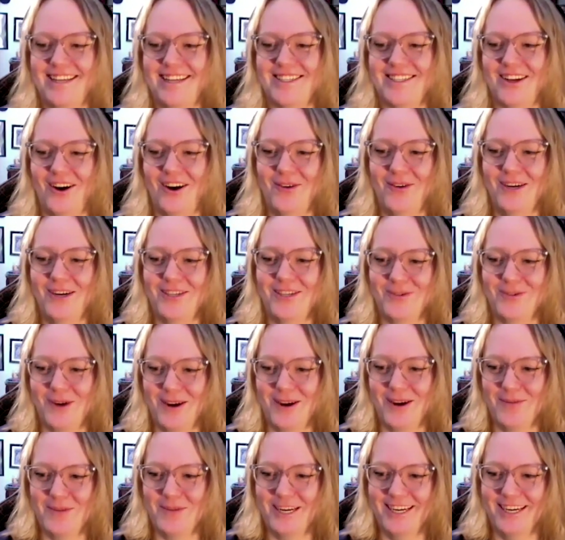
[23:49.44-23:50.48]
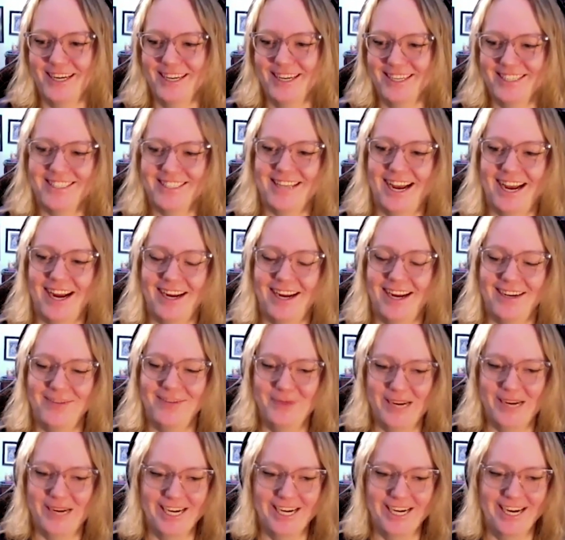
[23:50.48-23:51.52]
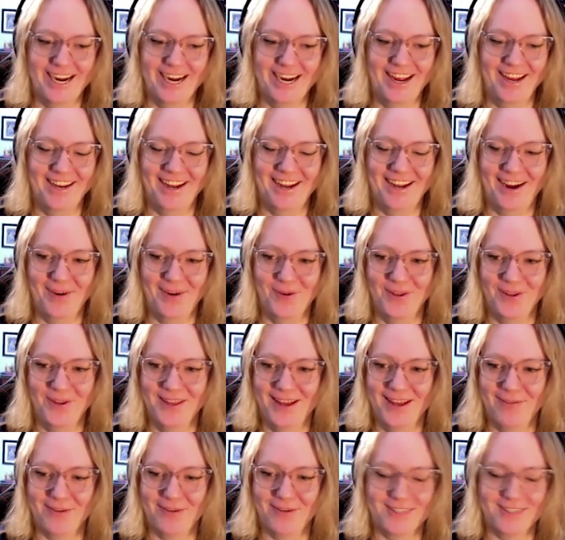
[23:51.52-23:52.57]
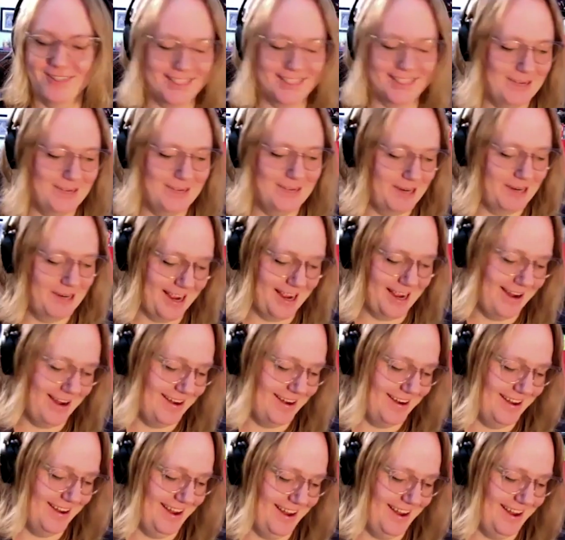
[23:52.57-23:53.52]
always want to be inside me, and I will never sleep again.